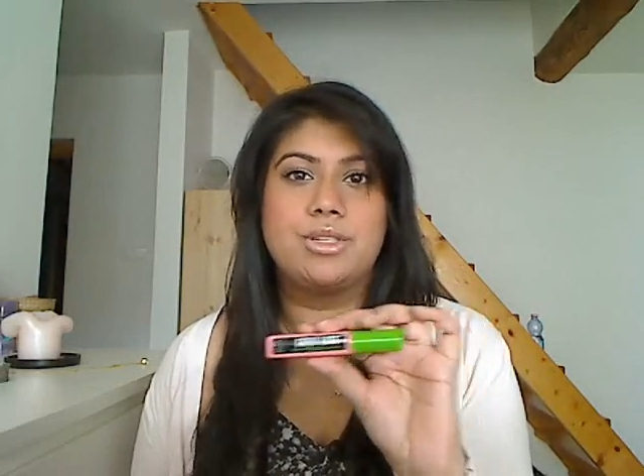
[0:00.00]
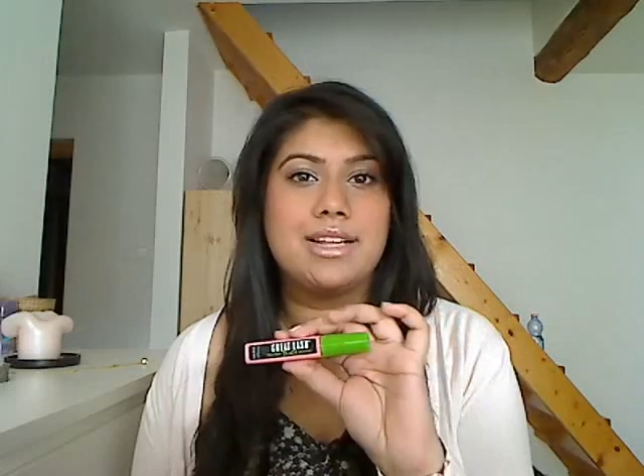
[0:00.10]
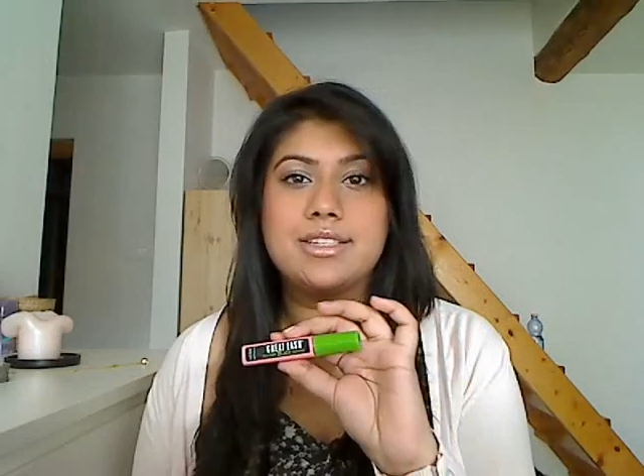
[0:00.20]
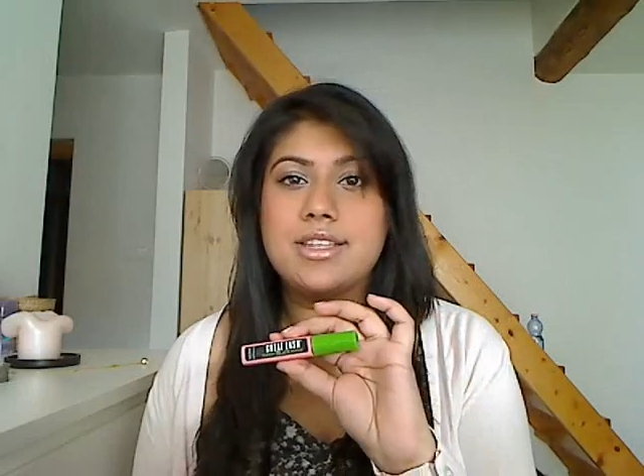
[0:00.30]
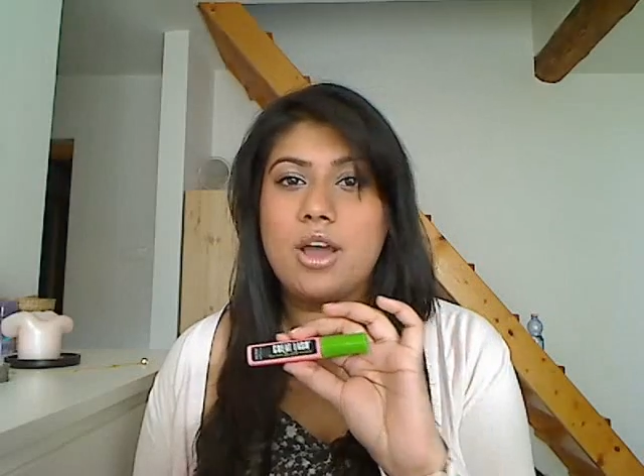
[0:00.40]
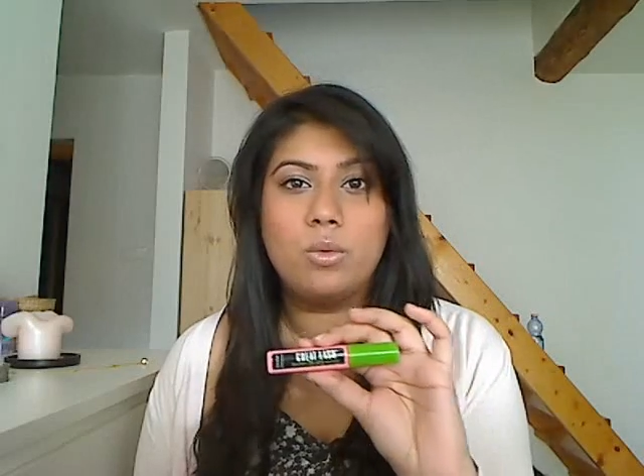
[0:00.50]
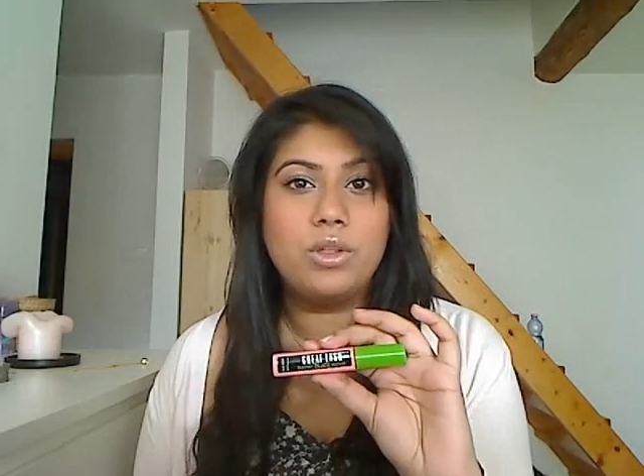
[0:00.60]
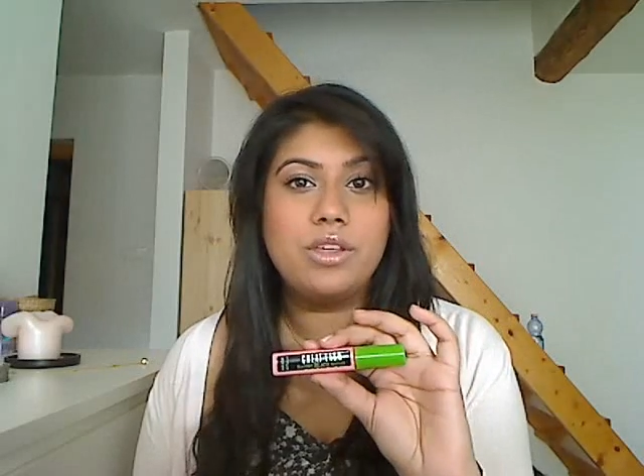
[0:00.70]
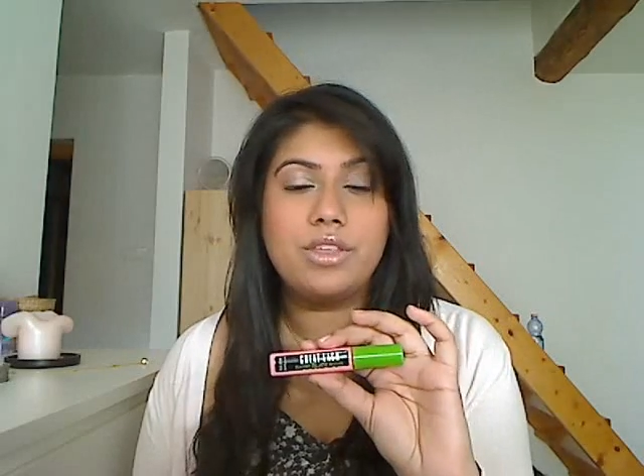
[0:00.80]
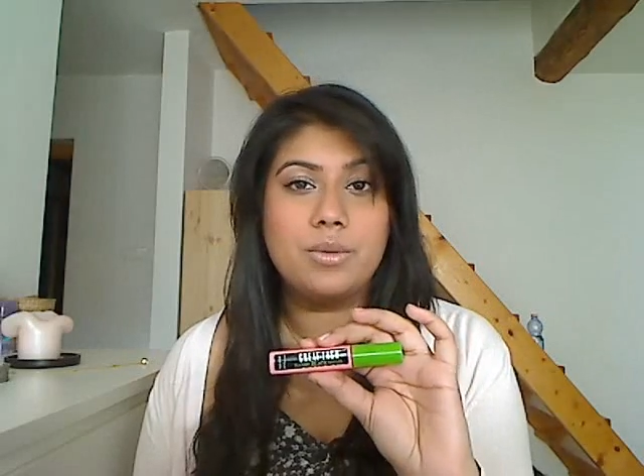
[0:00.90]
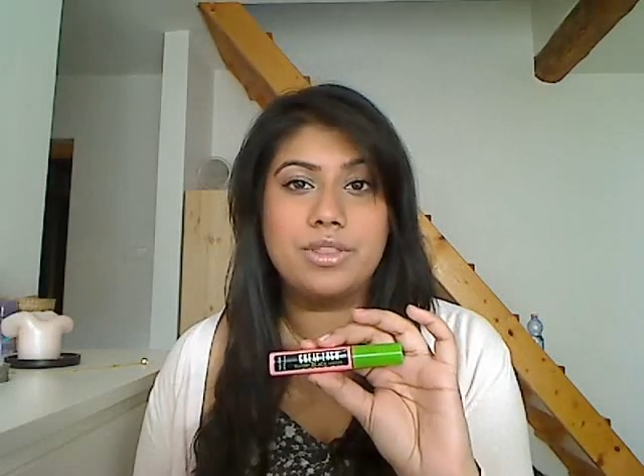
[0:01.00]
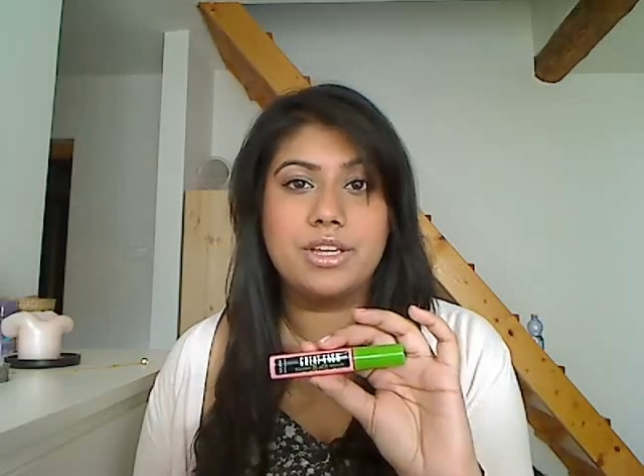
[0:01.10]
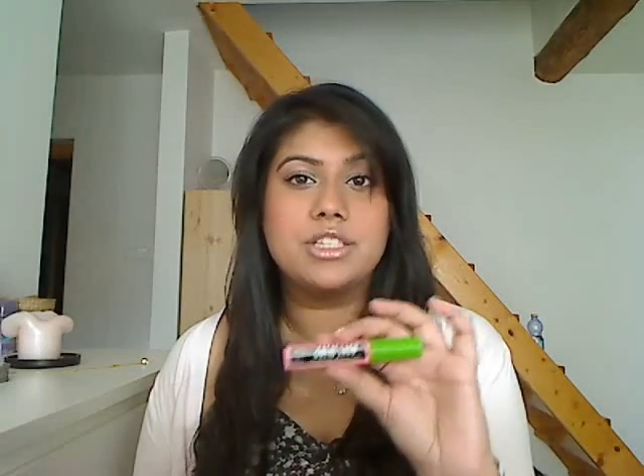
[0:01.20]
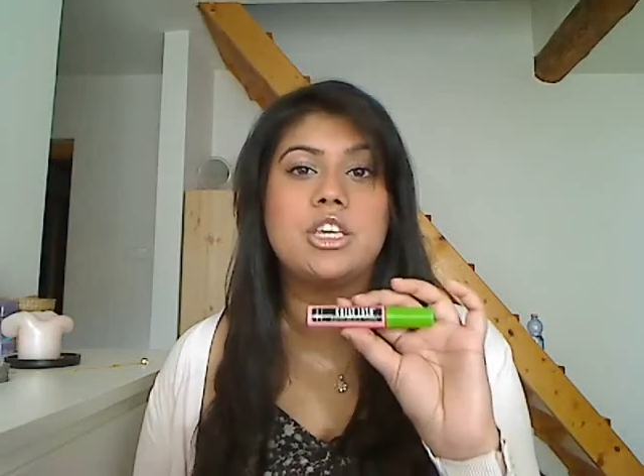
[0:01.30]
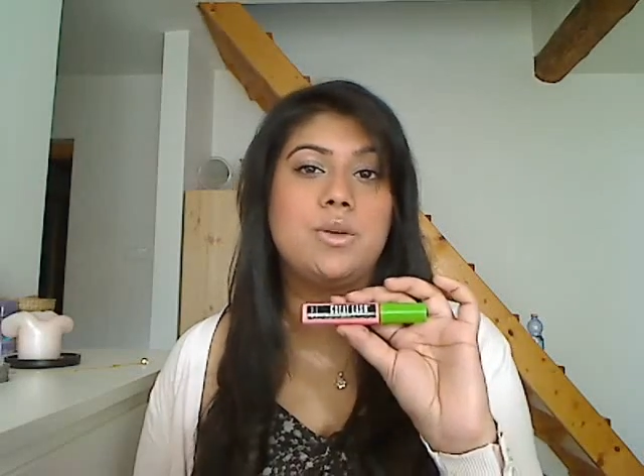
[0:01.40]
That's the only thing with
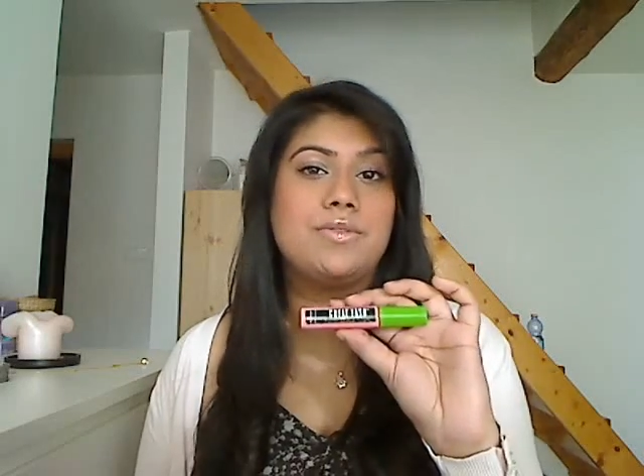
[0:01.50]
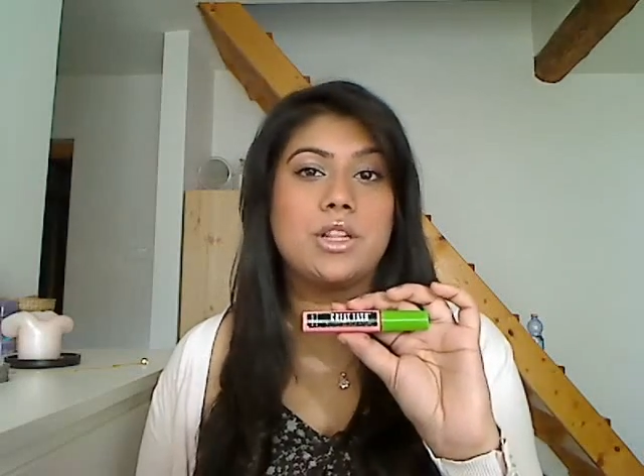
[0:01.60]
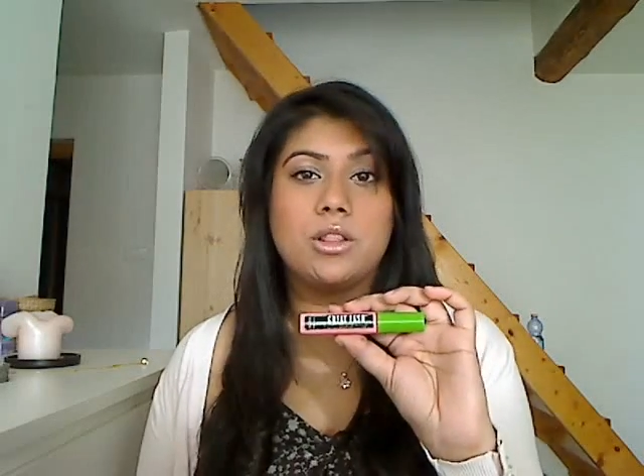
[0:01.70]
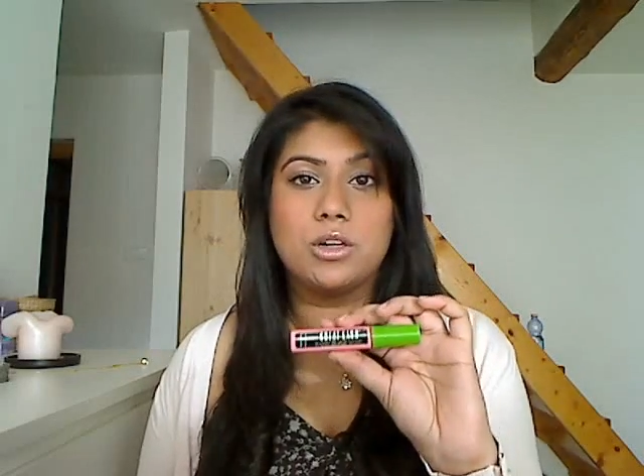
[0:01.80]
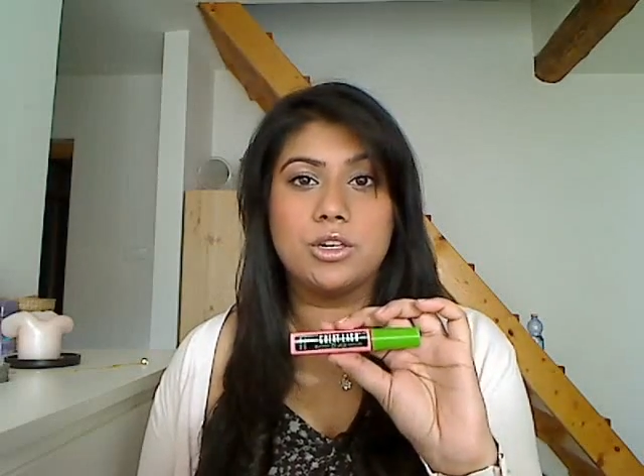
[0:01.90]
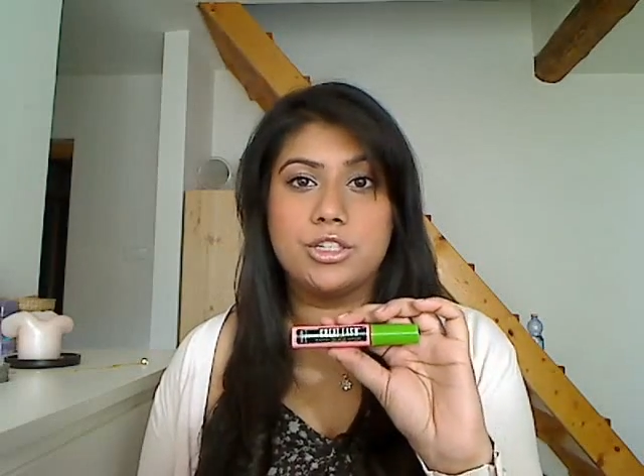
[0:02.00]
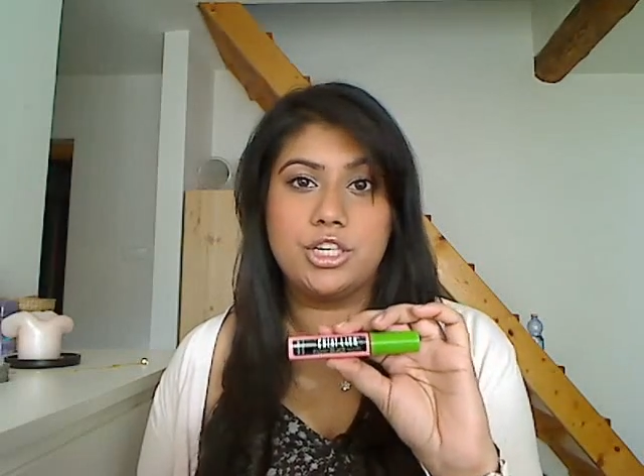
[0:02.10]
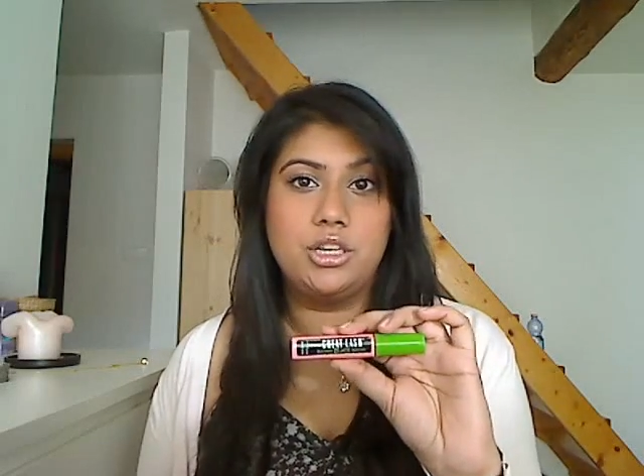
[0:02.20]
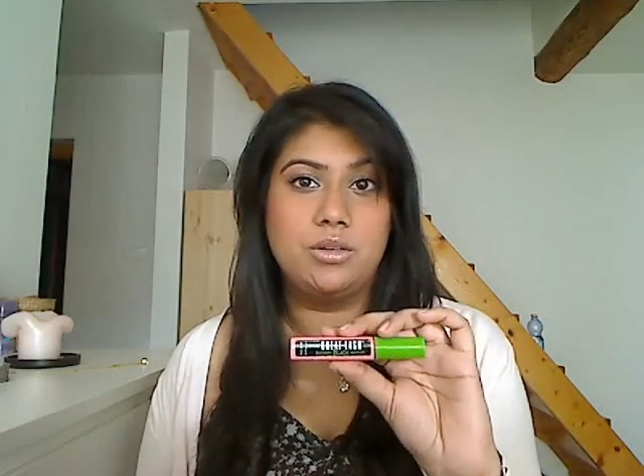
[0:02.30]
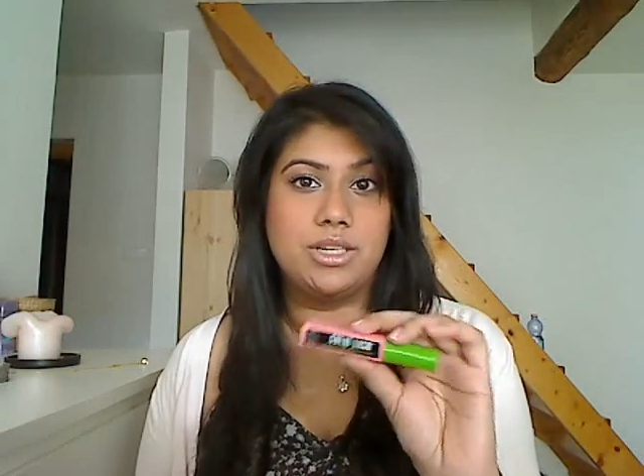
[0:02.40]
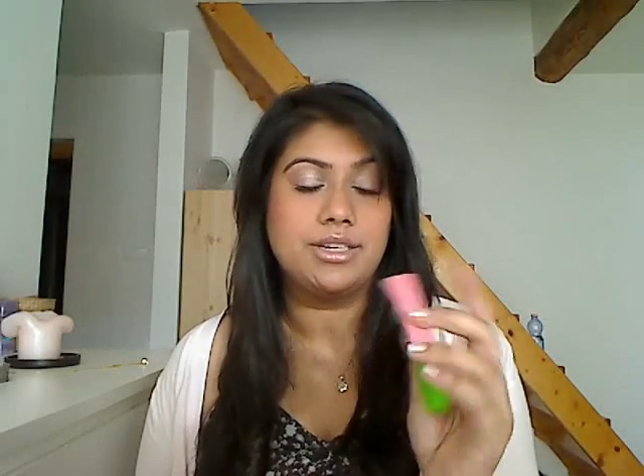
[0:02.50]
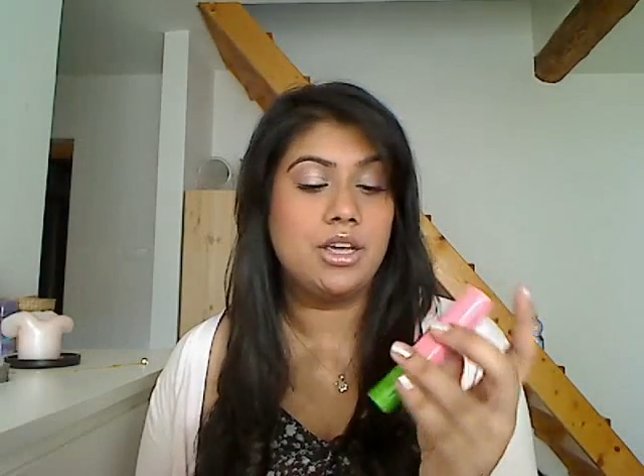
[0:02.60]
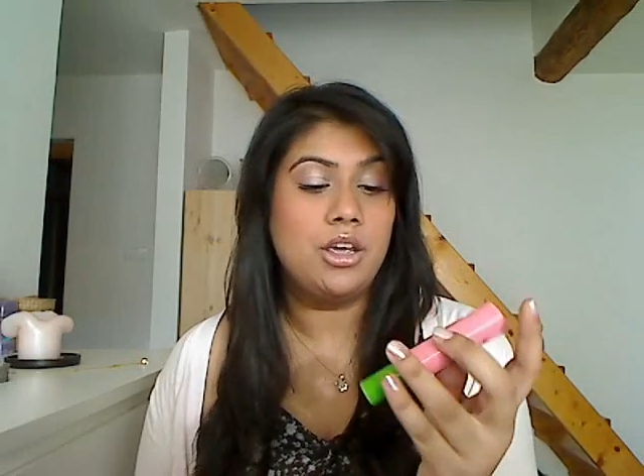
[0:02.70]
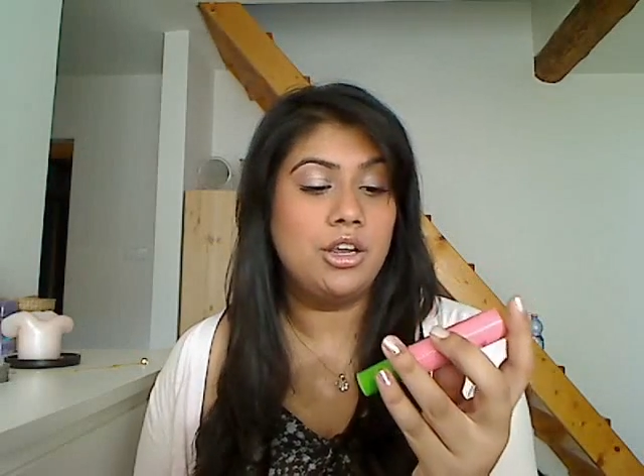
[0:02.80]
this, that you have to learn to use it.